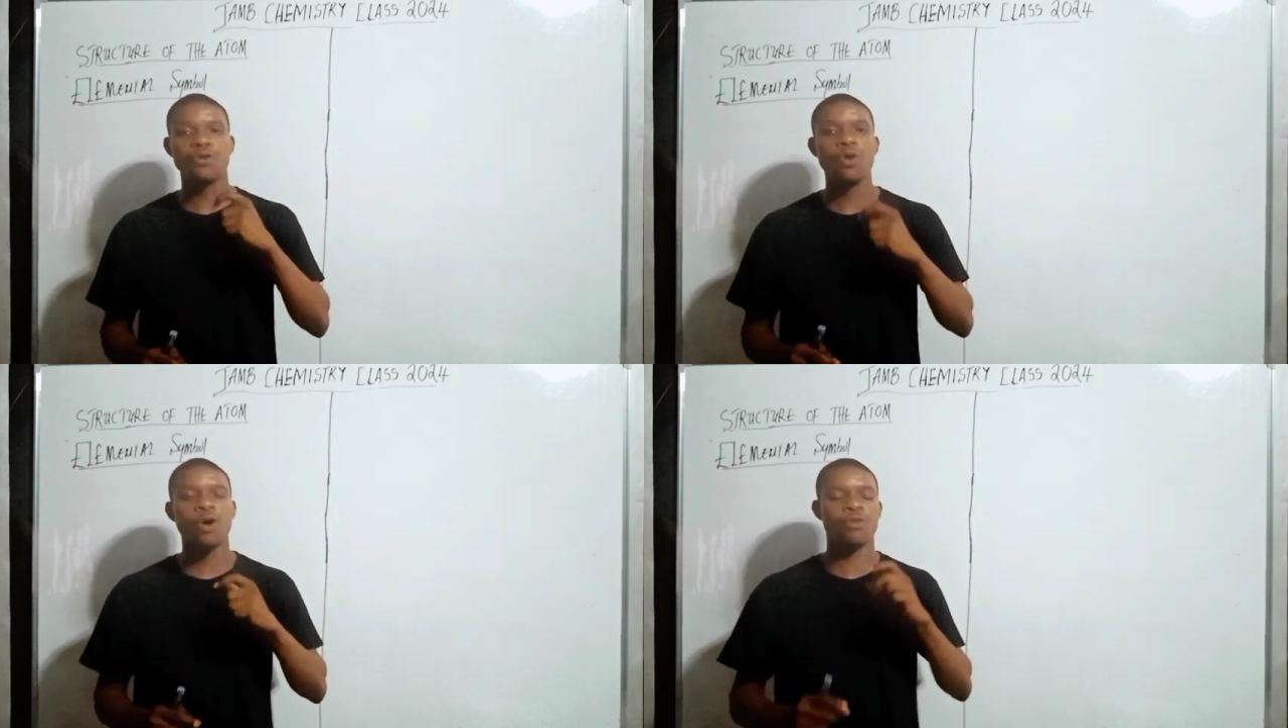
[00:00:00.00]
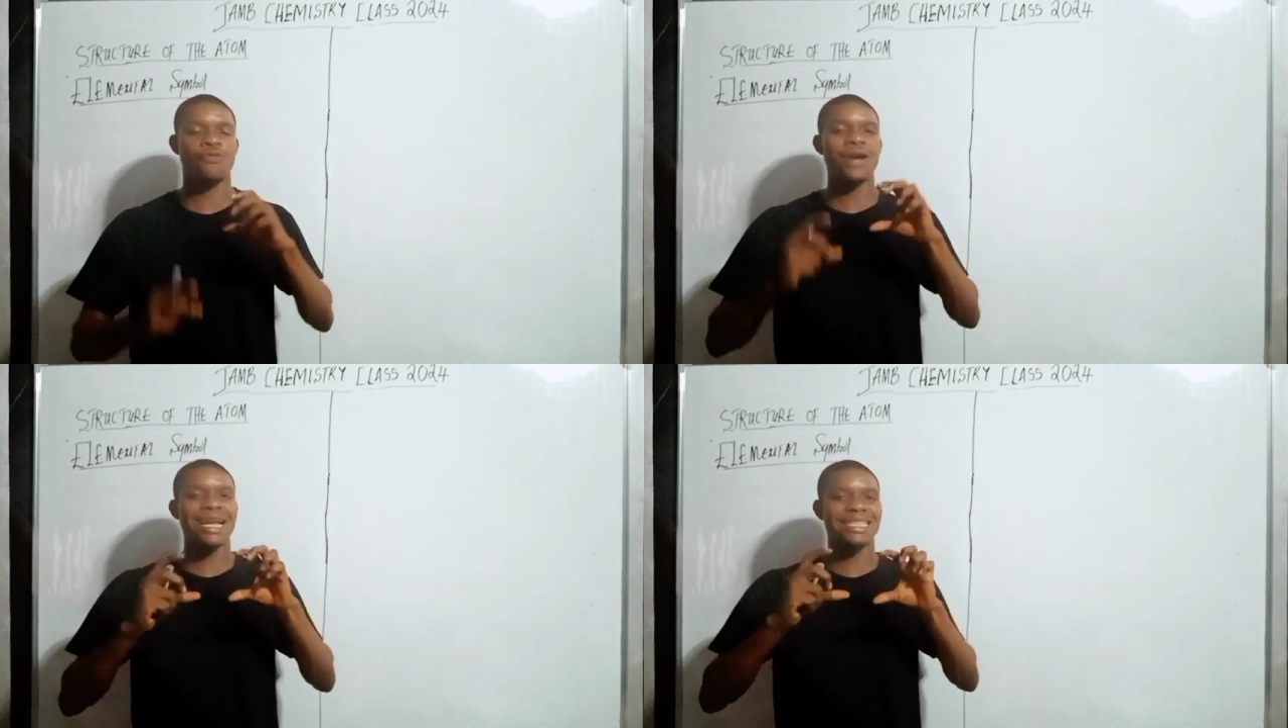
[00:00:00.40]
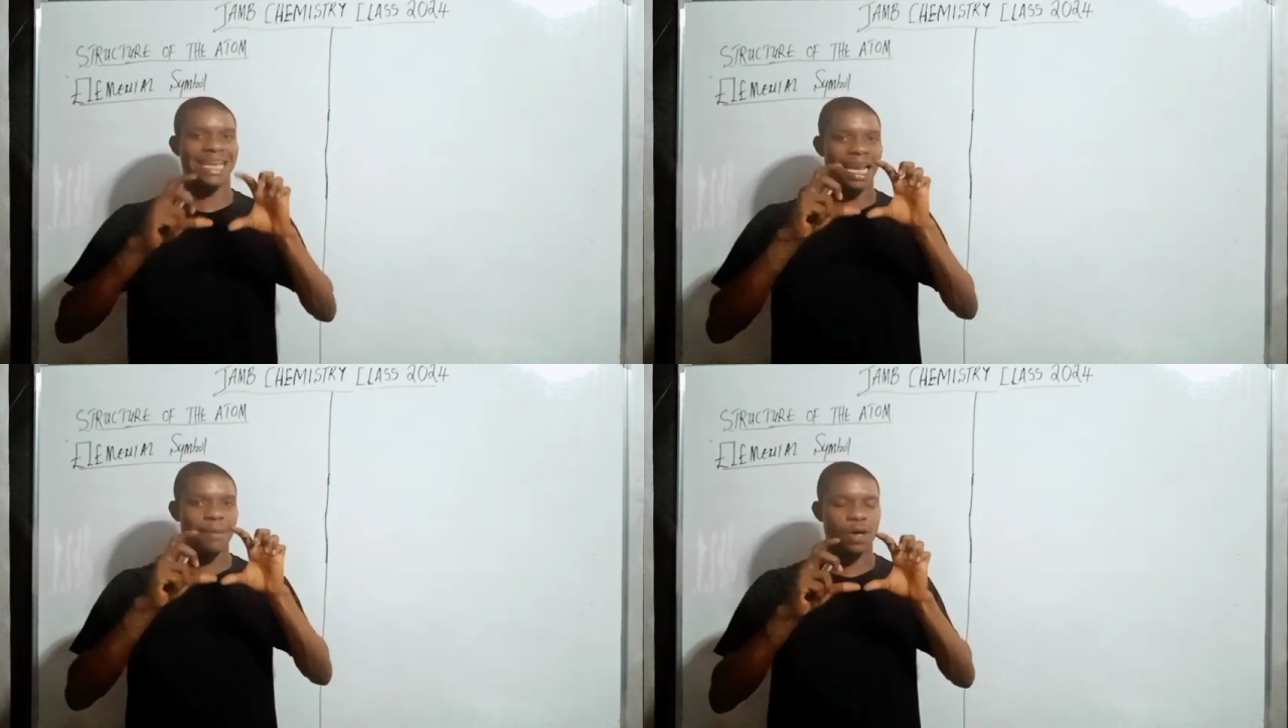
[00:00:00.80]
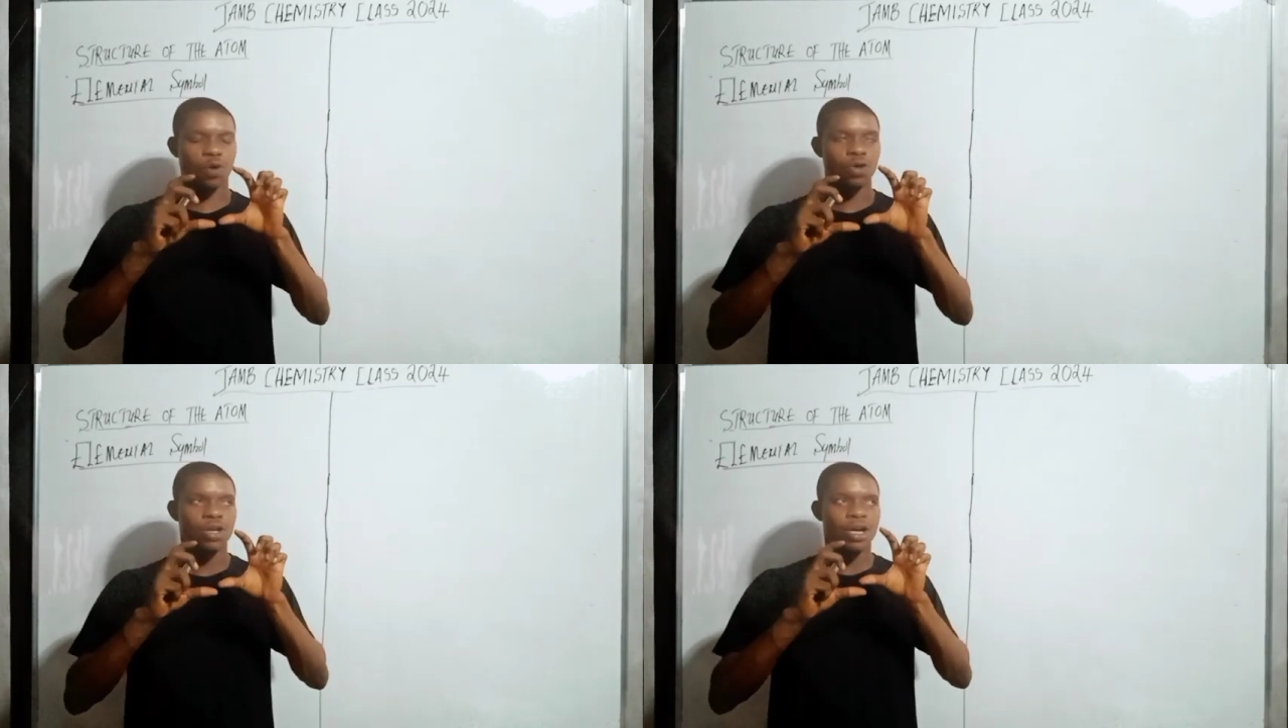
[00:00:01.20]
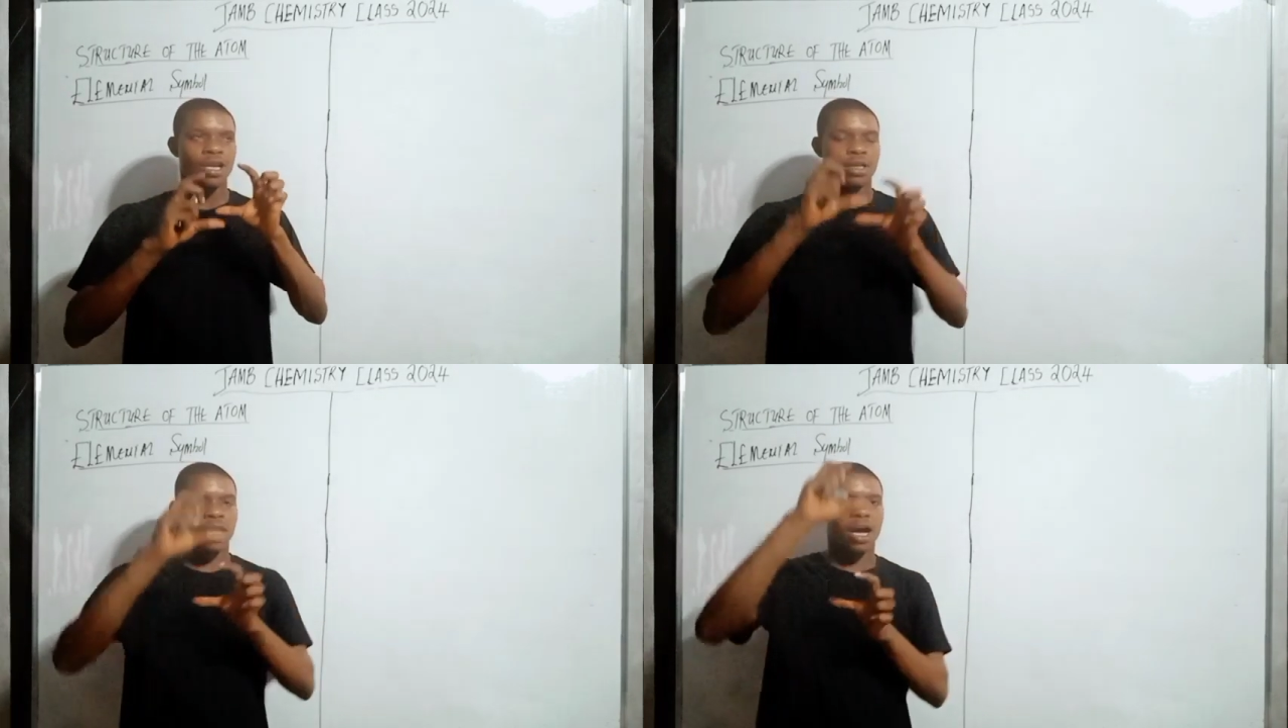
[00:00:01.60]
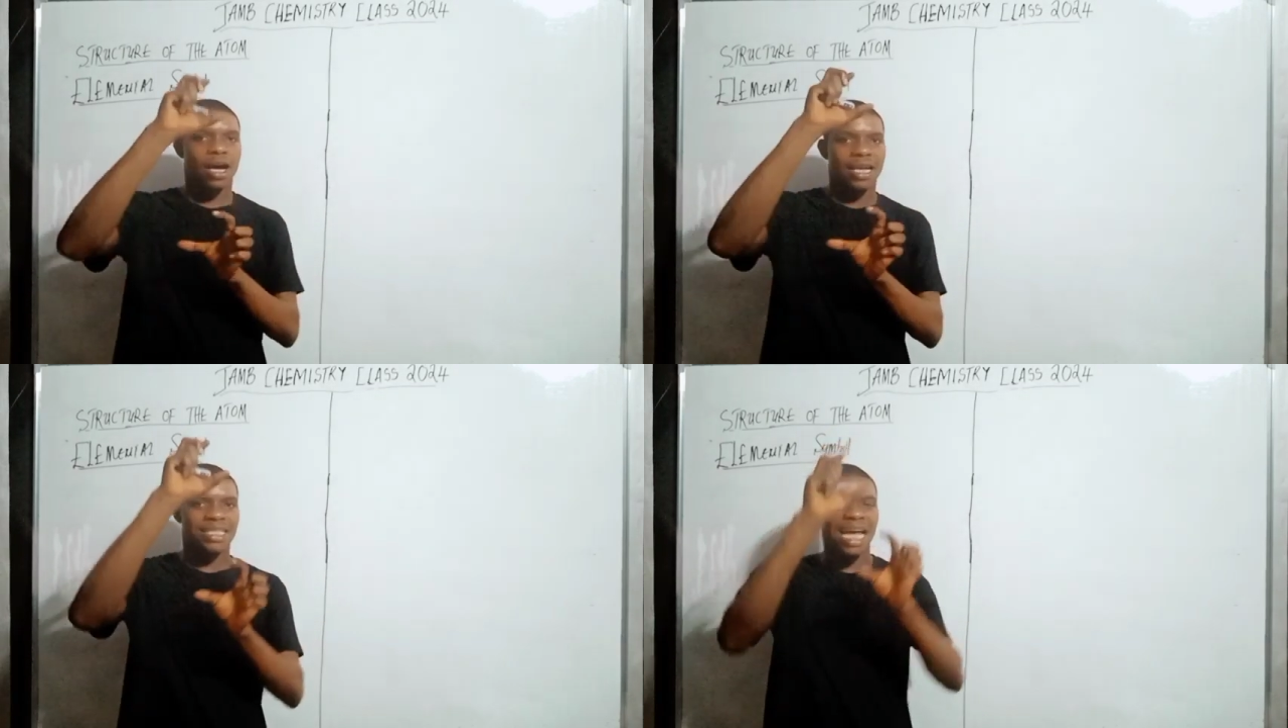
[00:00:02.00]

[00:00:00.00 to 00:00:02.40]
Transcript: you find that the element is